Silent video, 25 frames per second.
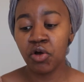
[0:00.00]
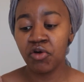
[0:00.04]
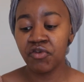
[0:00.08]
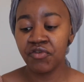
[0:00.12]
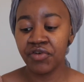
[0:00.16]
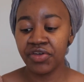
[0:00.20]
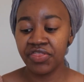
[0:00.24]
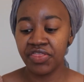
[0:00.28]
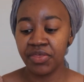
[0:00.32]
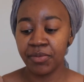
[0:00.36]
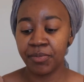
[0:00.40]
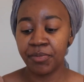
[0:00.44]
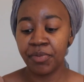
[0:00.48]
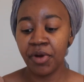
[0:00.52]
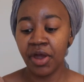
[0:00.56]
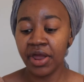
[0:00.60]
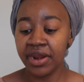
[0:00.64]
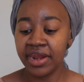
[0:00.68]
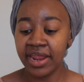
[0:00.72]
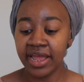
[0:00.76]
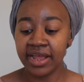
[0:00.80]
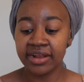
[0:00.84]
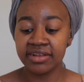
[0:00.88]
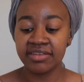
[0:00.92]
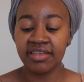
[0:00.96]
over the
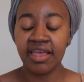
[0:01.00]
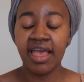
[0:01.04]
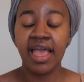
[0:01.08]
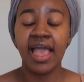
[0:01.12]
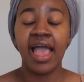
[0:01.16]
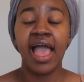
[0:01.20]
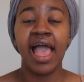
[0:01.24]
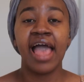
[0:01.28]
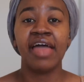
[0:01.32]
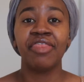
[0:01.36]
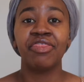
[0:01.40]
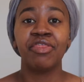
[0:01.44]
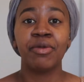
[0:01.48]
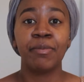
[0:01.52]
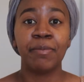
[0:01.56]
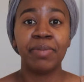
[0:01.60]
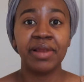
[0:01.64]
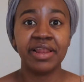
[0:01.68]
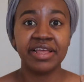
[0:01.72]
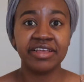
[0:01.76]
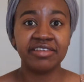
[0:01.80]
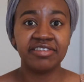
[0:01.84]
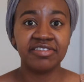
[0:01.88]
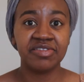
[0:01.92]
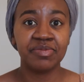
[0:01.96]
product and the
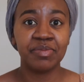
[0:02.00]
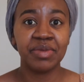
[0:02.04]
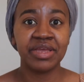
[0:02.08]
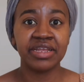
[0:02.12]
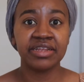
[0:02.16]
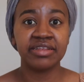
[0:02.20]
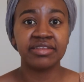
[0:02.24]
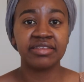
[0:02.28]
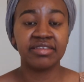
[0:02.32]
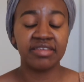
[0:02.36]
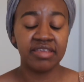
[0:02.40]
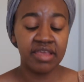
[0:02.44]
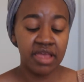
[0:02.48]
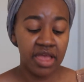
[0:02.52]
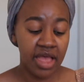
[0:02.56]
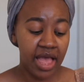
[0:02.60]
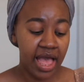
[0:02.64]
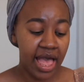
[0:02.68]
placement